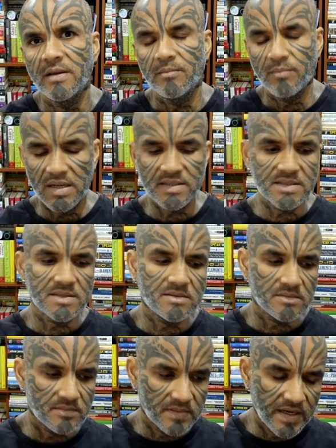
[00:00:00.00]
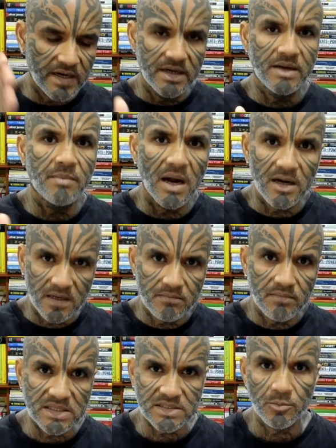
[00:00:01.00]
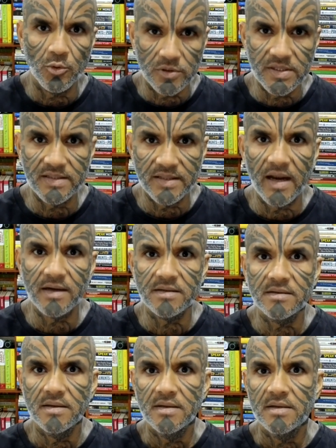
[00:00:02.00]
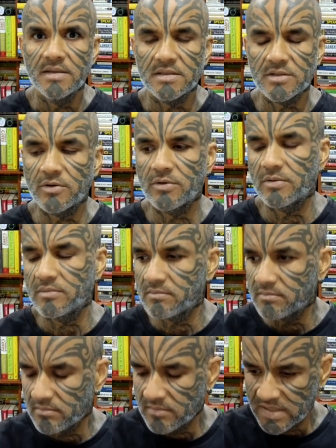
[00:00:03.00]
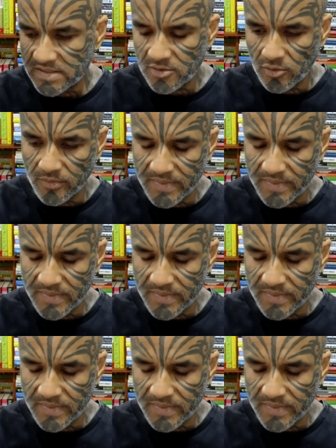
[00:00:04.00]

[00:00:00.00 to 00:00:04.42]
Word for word: Plus, they can demand much more than that so he's going to be